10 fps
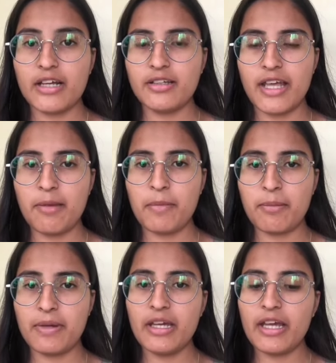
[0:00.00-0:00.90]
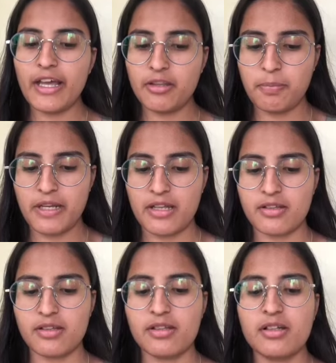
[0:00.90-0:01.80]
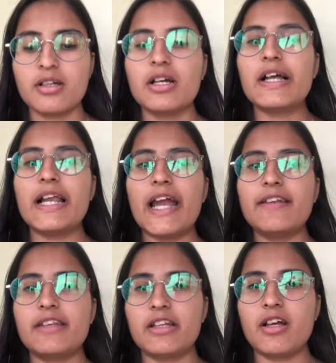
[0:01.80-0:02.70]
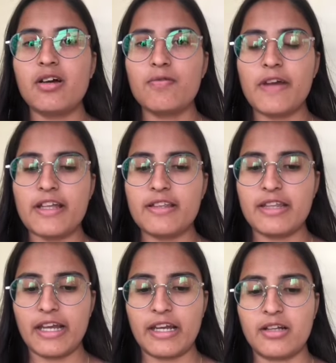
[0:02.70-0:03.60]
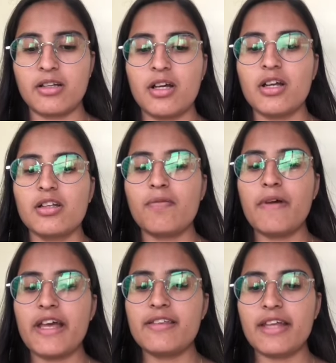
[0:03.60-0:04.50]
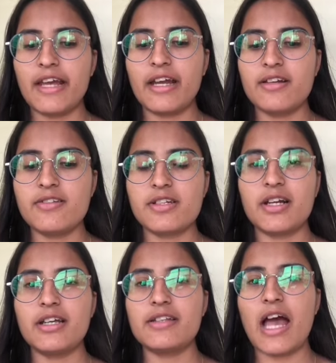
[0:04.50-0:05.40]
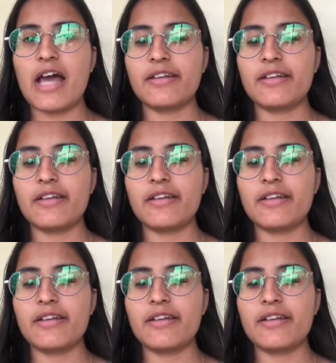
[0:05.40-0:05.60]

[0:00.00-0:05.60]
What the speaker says: they may be experienced. Let's see the phase second. The phase second studies are